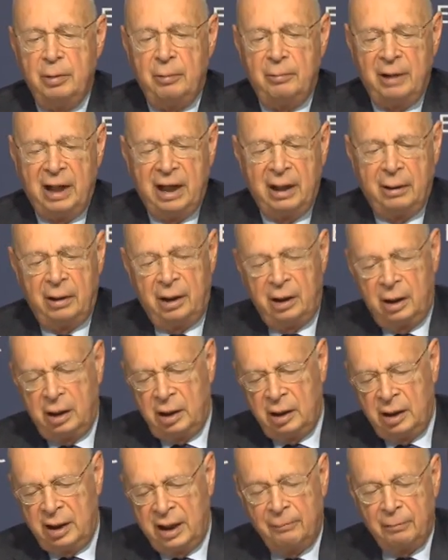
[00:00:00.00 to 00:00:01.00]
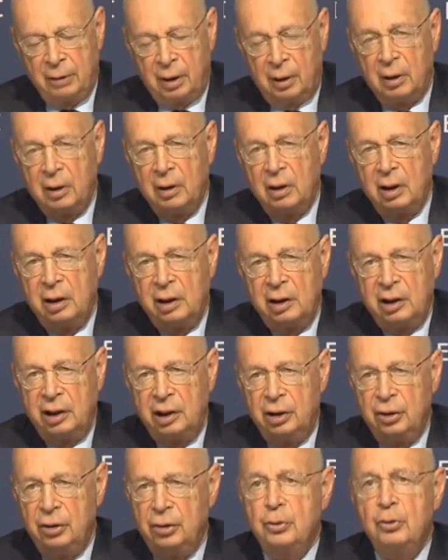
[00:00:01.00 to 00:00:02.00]
But you probably shouldn't be
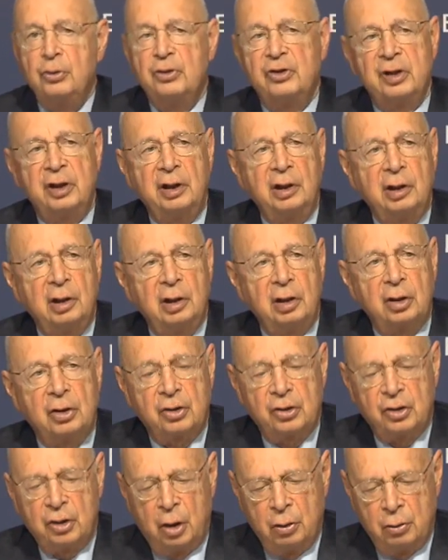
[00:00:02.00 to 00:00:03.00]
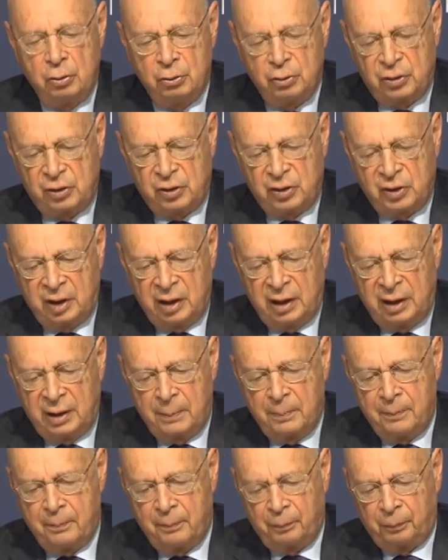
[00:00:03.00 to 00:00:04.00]
manipulating others. That's a whole other
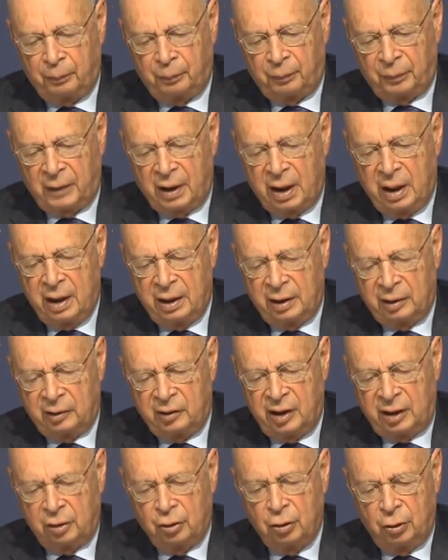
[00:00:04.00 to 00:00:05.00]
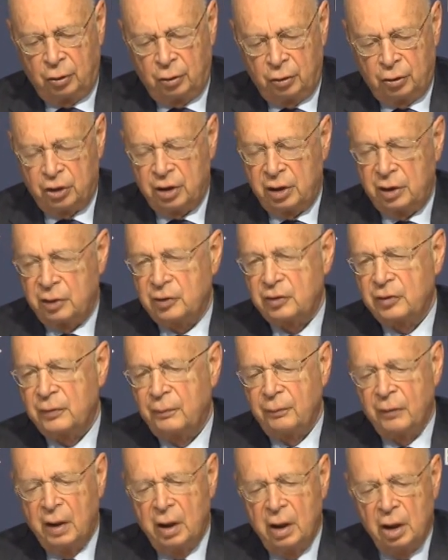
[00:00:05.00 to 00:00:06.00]
thing to talk about, because that's what the
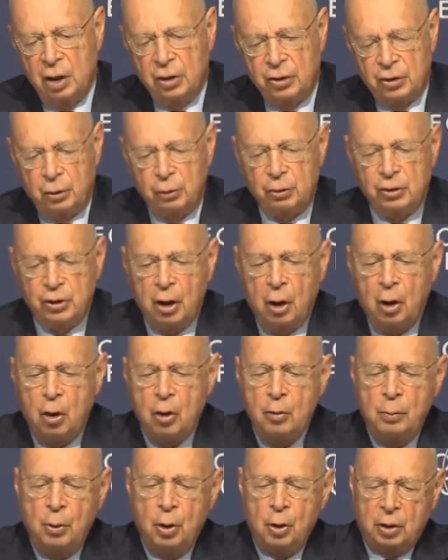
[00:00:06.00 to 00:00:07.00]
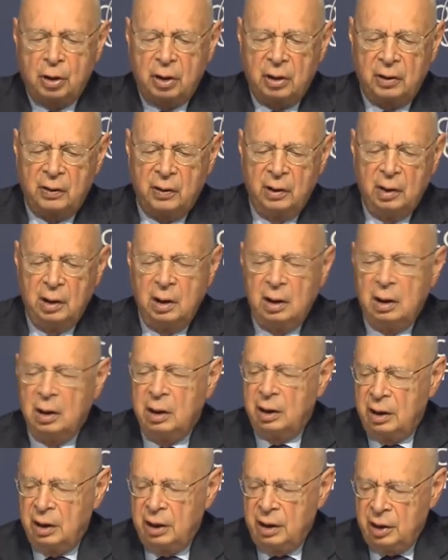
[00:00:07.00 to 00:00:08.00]
leaders do to the detriment of
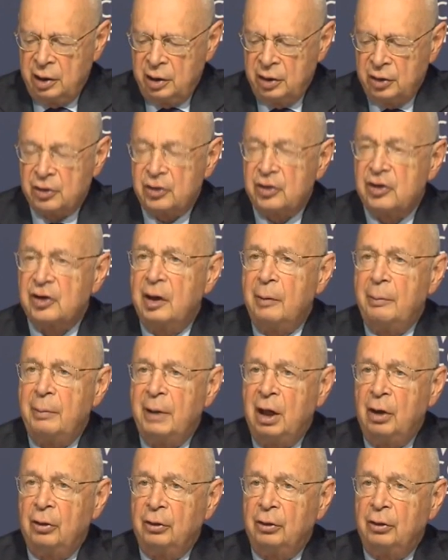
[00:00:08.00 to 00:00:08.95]
everybody else.